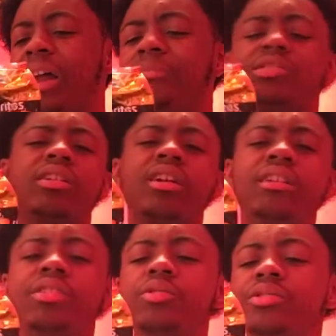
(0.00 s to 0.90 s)
I'm gonna start
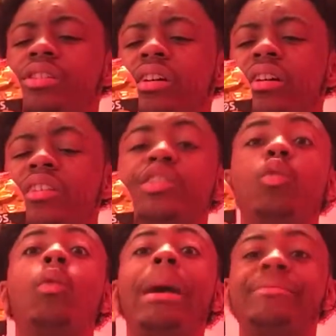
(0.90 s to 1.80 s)
calling Gucci uh, the the
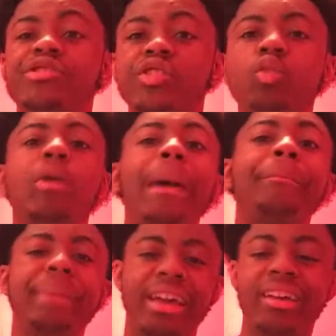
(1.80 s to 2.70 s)
Wopster, the
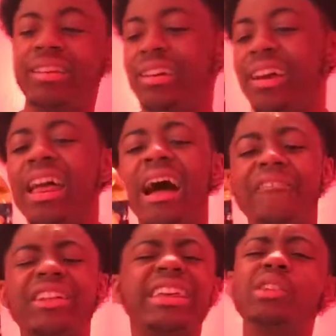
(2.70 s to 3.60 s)
Wop Man. Hey,
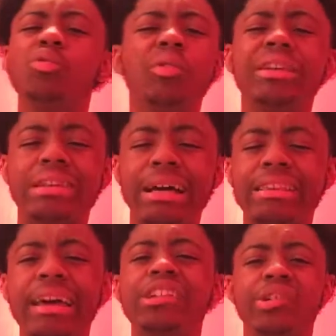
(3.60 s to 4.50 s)
I feel like he wouldn't
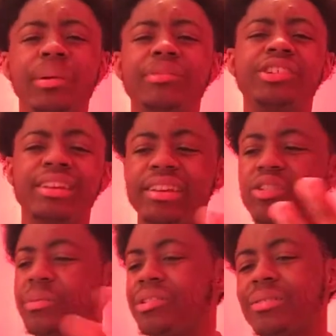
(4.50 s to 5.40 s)
like that, and he'll probably try to
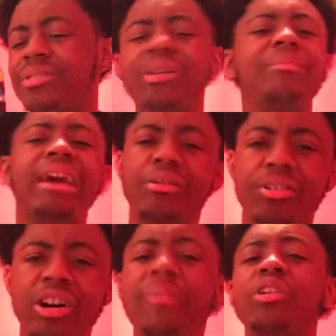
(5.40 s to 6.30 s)
kill me or something. So I'm not
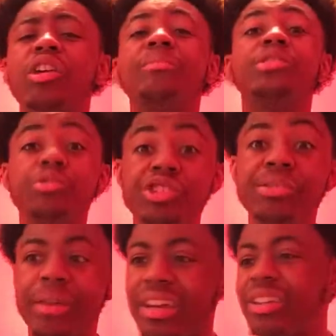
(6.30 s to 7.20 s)
gonna call. Him. I'm gonna call him
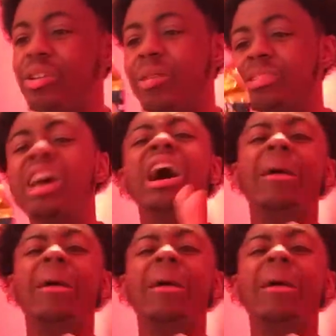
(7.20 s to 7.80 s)
Gucci Mane. You know what I'm saying?